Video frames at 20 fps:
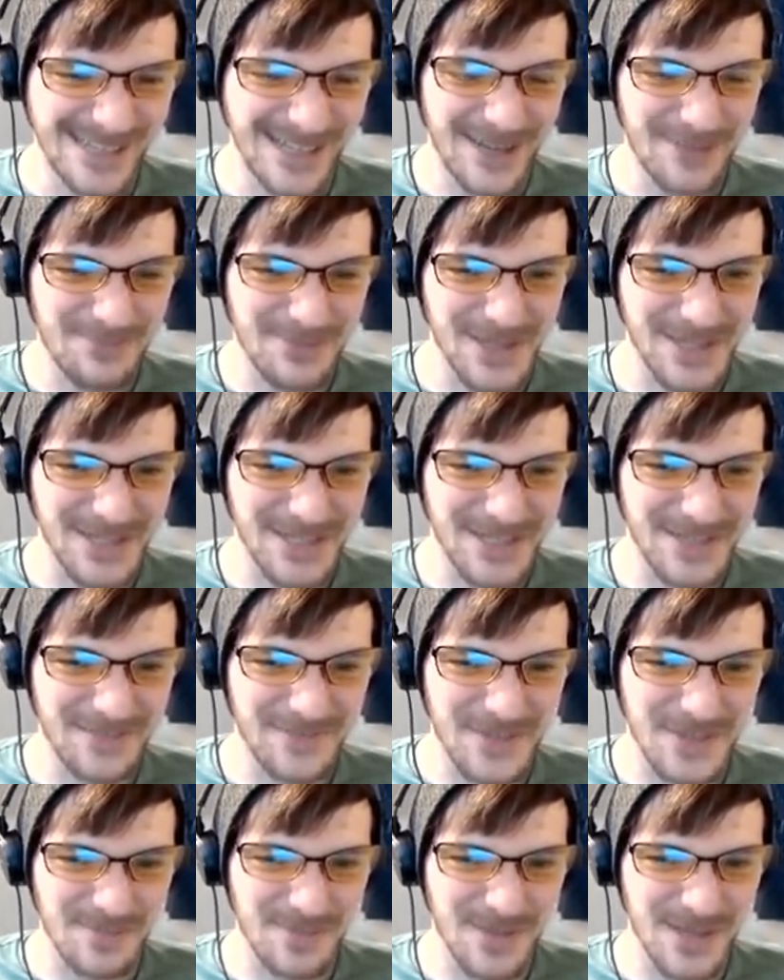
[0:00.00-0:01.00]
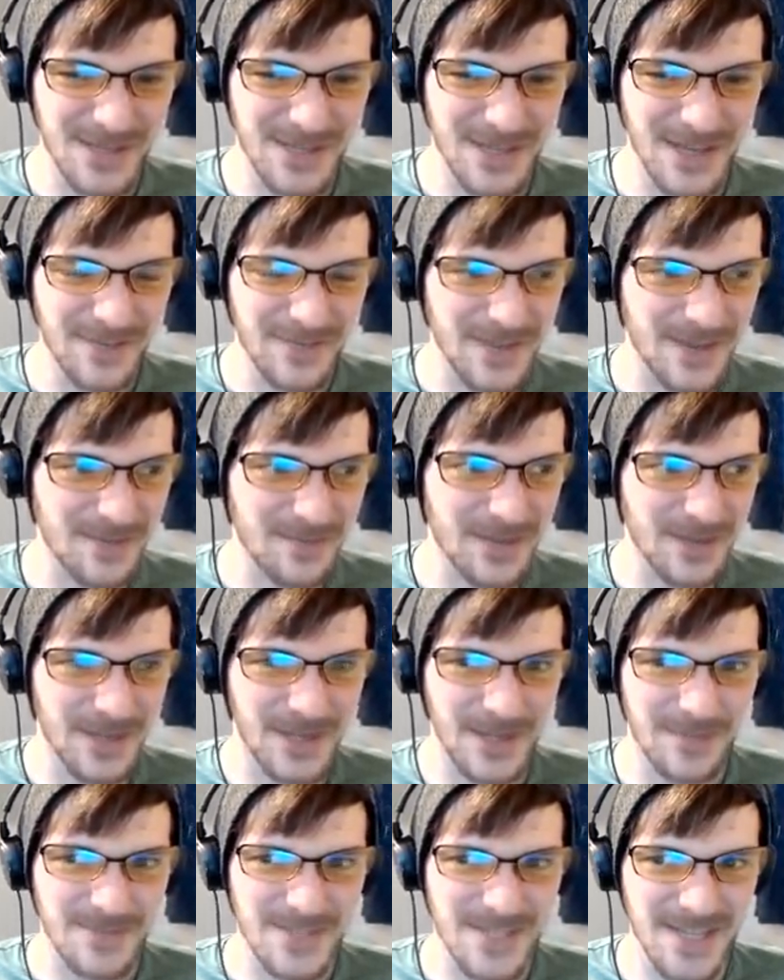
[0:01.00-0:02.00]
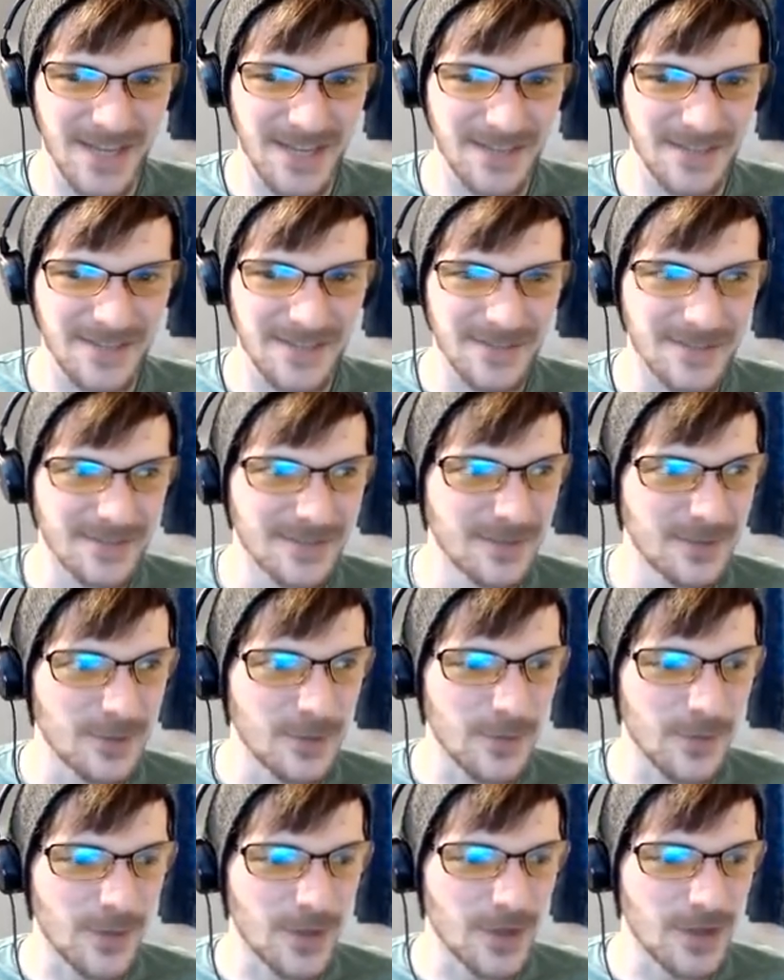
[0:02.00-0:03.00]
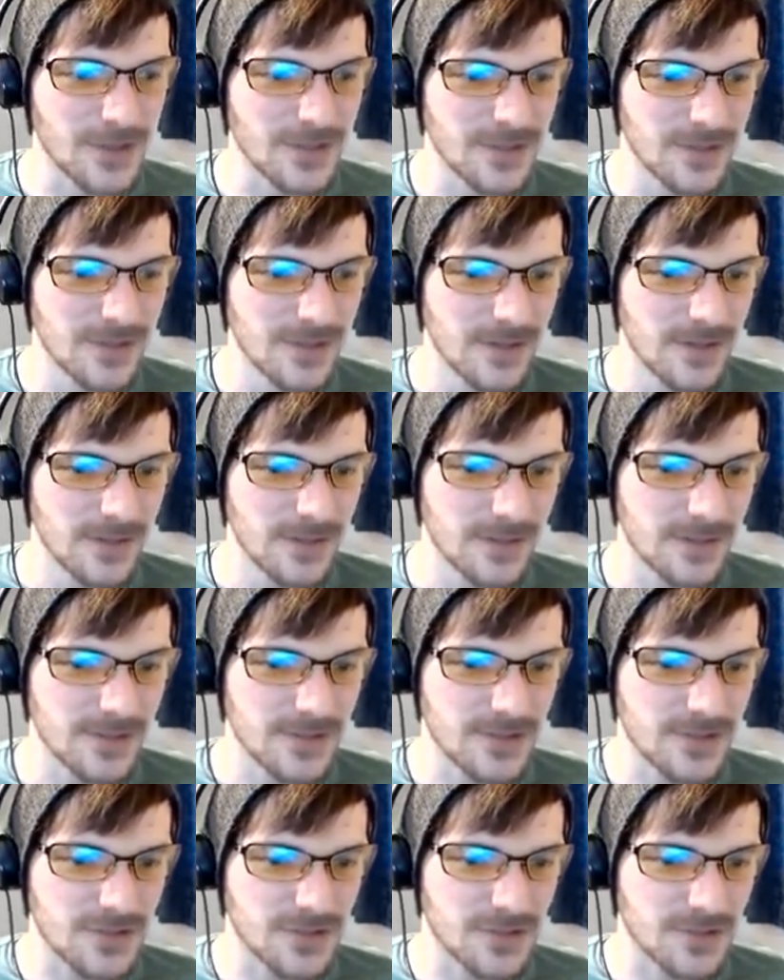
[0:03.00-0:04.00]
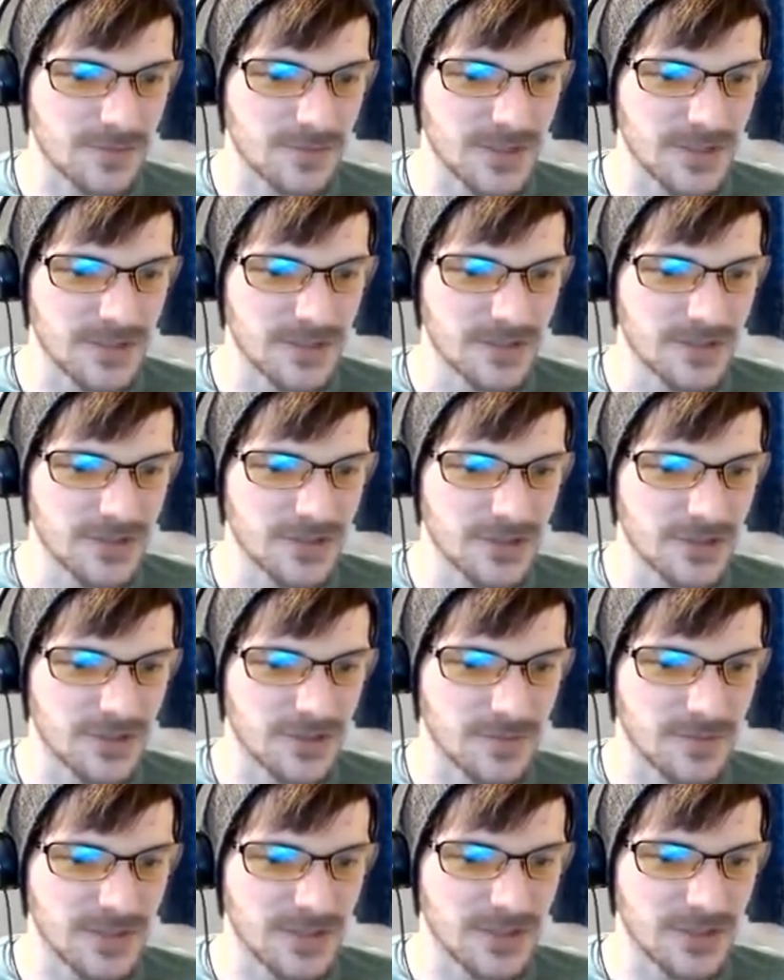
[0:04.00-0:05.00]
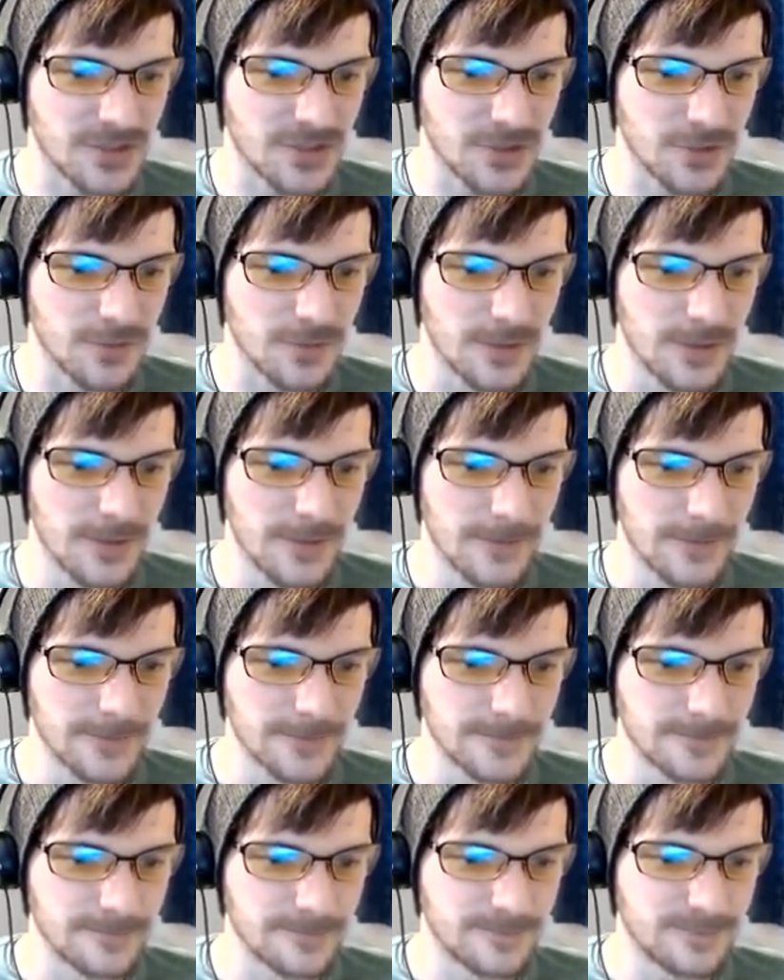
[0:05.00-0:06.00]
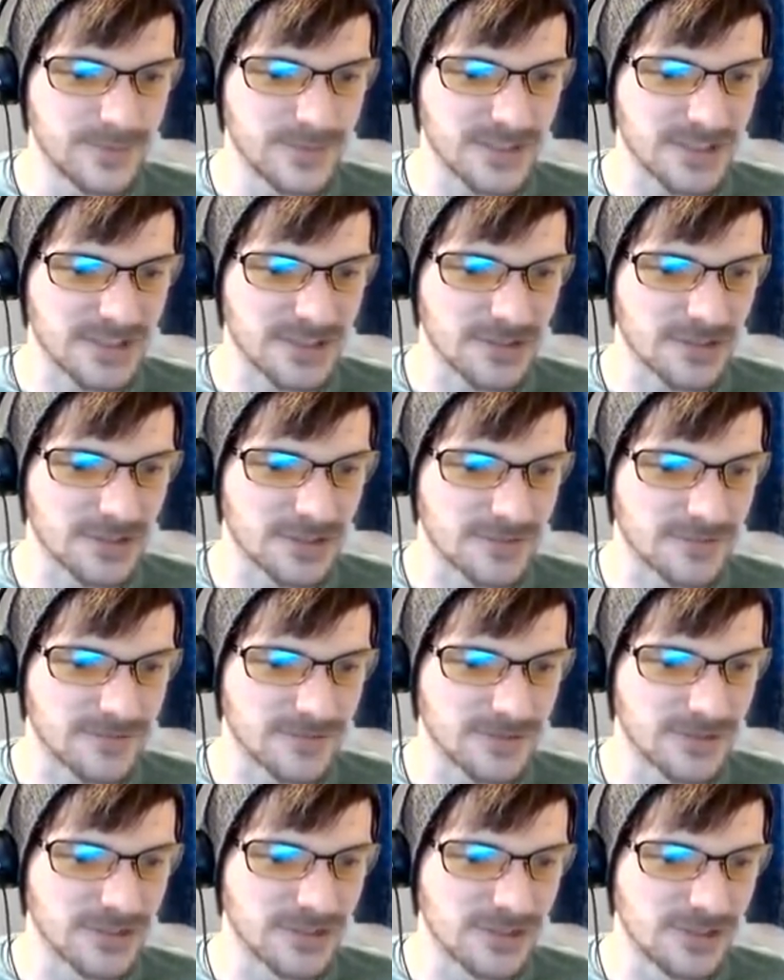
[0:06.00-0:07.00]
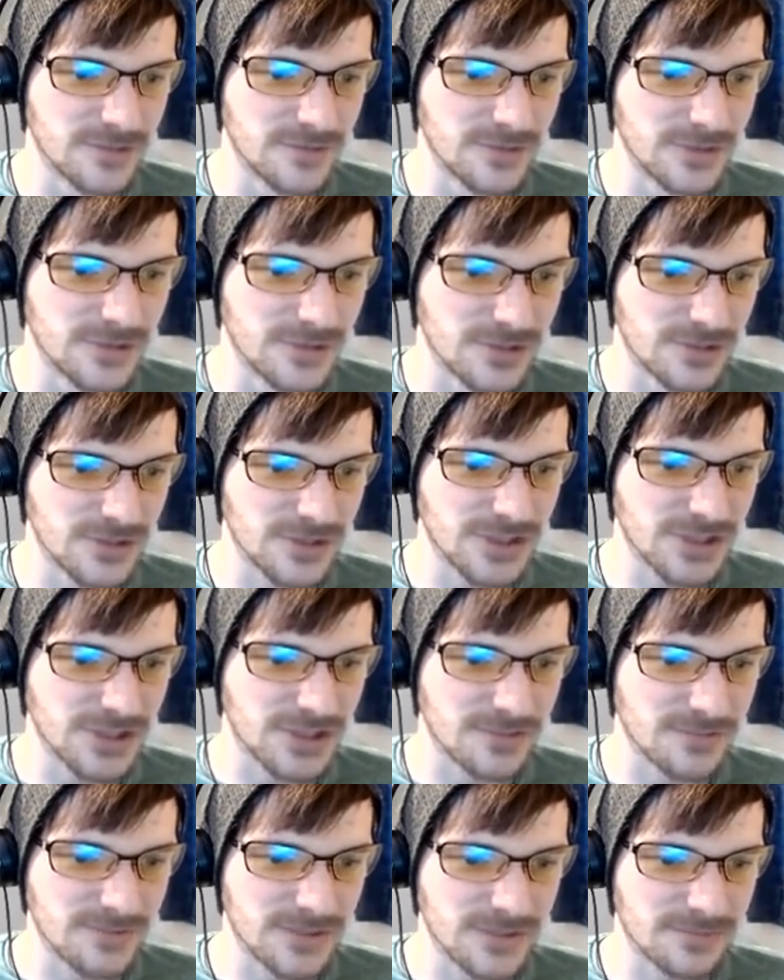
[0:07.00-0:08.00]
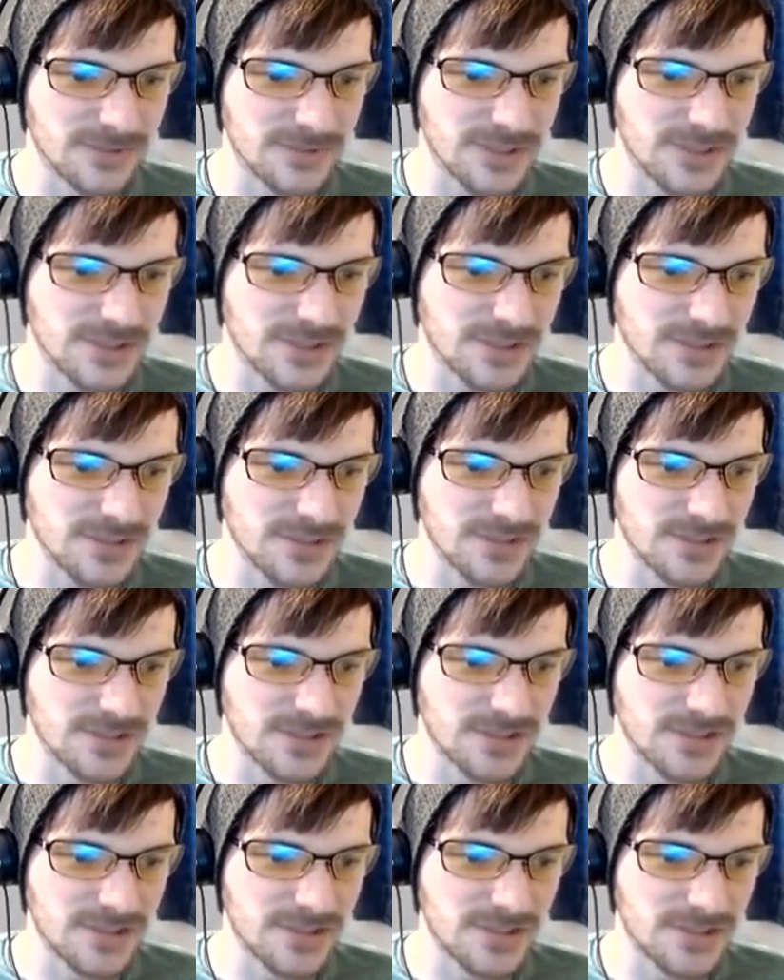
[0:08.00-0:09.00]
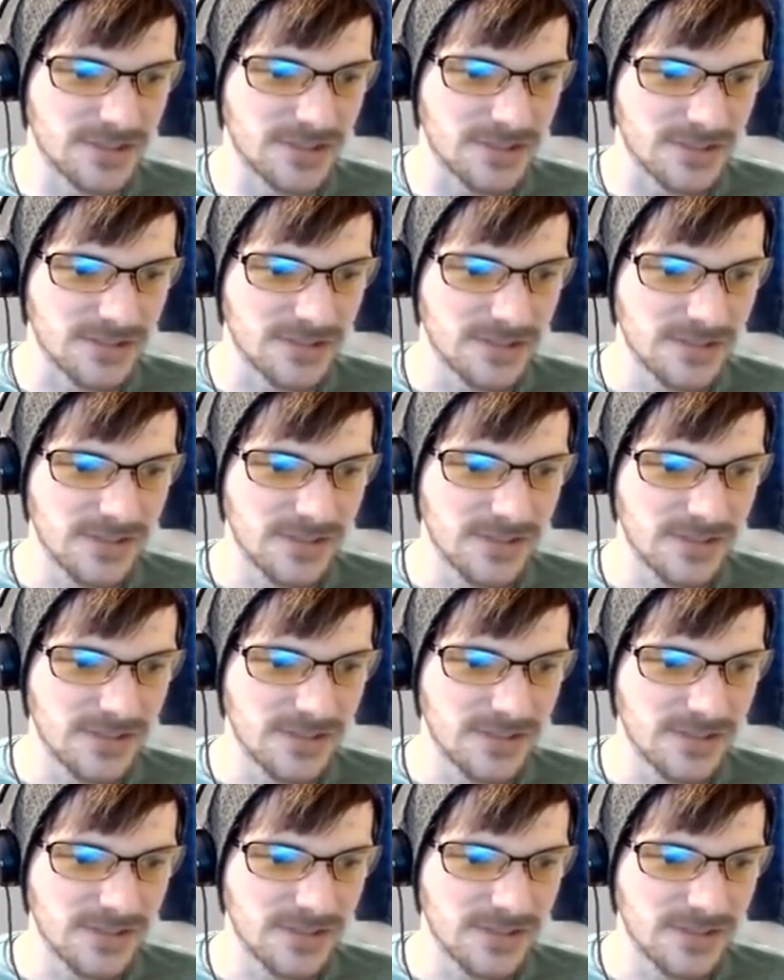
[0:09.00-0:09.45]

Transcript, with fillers: I played Need for Speed. I think I'm gonna come second. Or third. Excuse me. Excuse me. Could you back off? No, you're not taking my place. Oh.